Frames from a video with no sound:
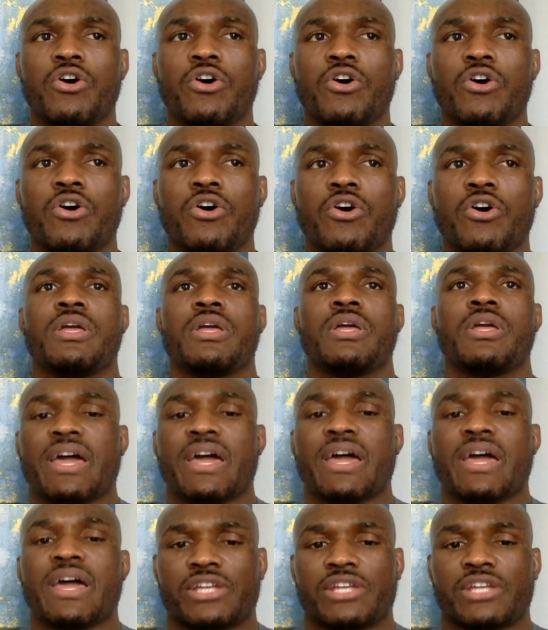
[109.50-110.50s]
have that
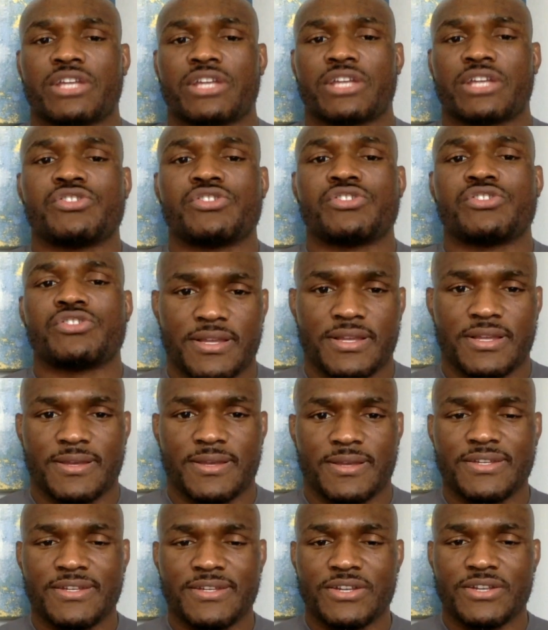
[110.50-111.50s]
extra,
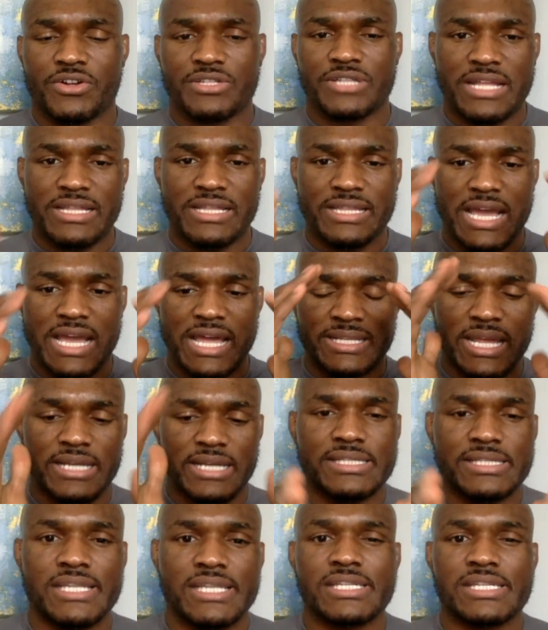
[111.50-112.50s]
that
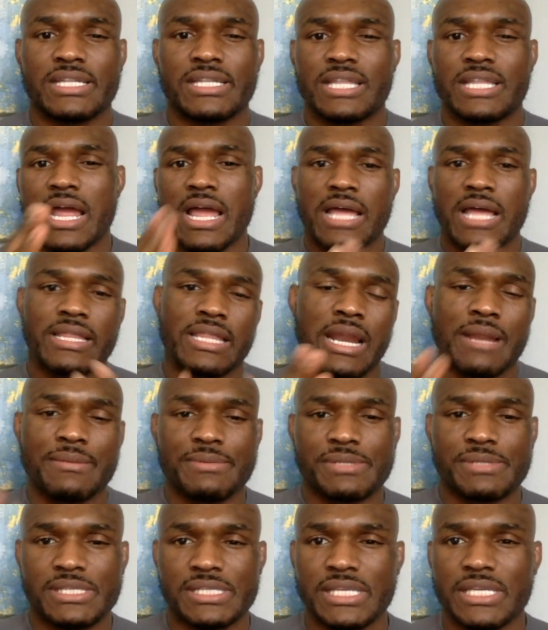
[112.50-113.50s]
attention that I'm
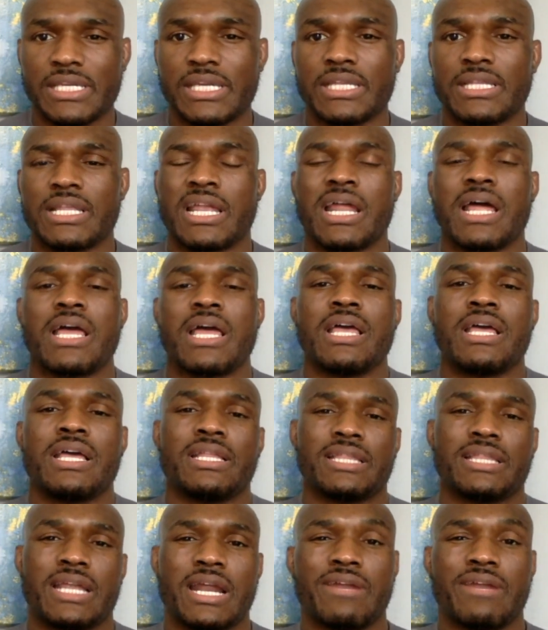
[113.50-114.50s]
seeking, that
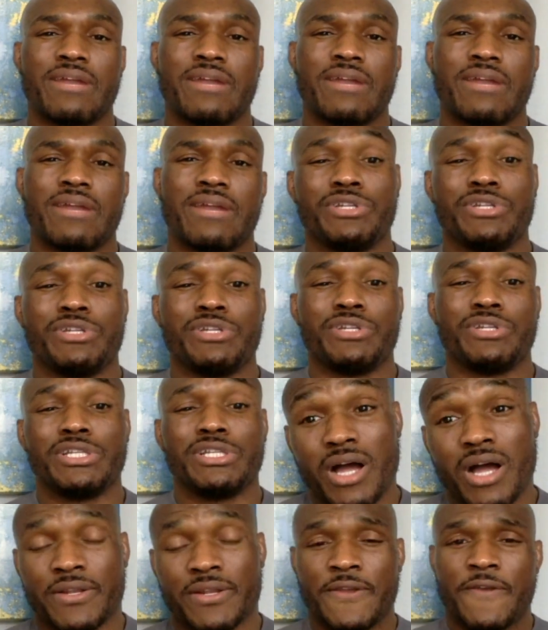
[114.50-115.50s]
I really
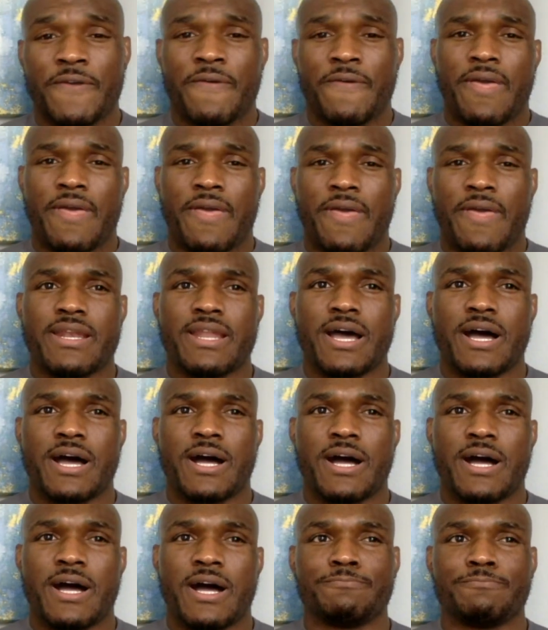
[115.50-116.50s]
want. And
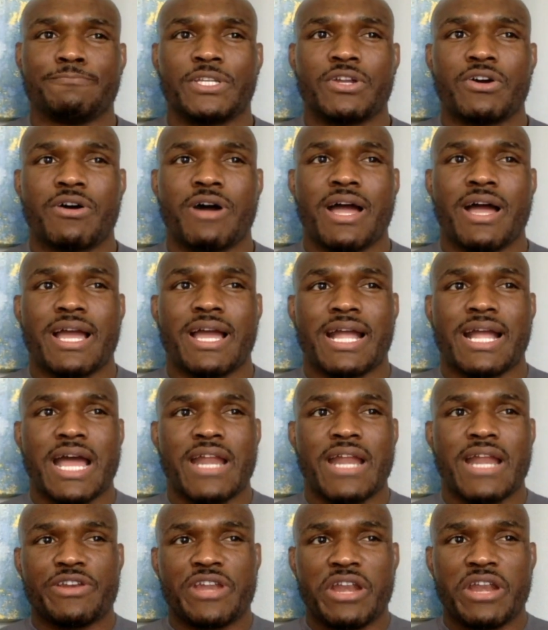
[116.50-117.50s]
I
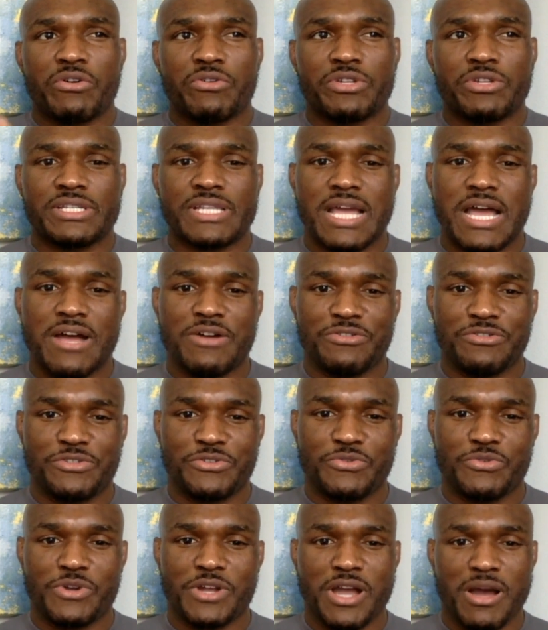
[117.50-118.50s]
kind of narrowed it down
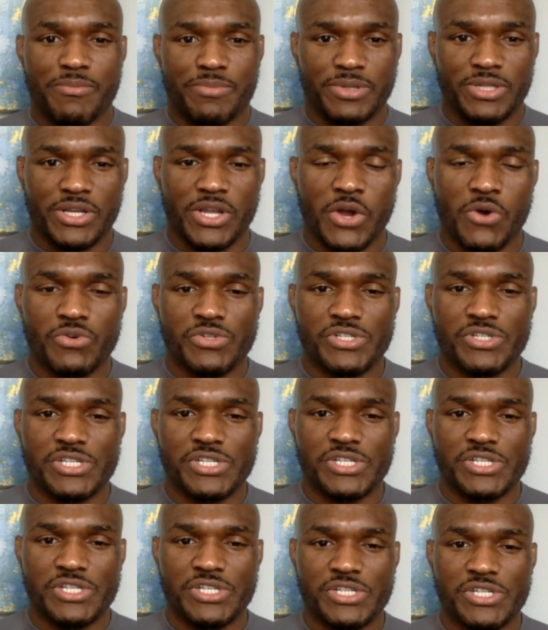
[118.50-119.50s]
to a couple of
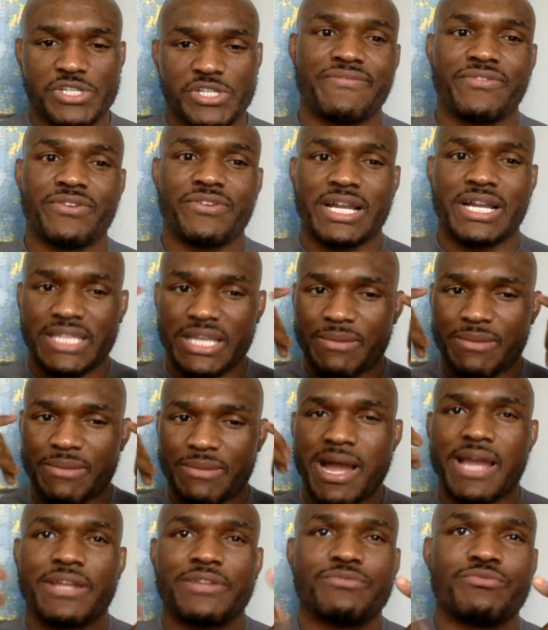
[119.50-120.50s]
coaches because I feel like
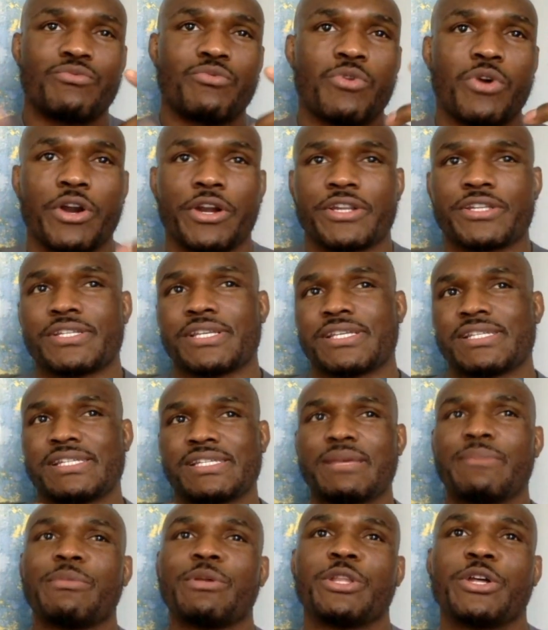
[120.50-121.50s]
their mind works
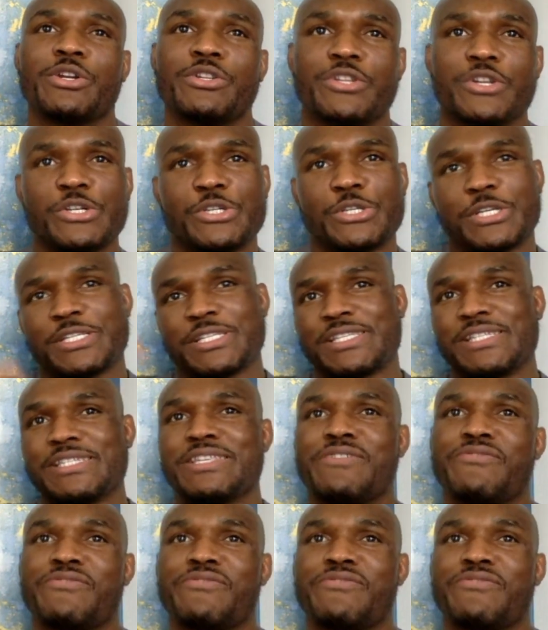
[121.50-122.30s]
similar. They're just in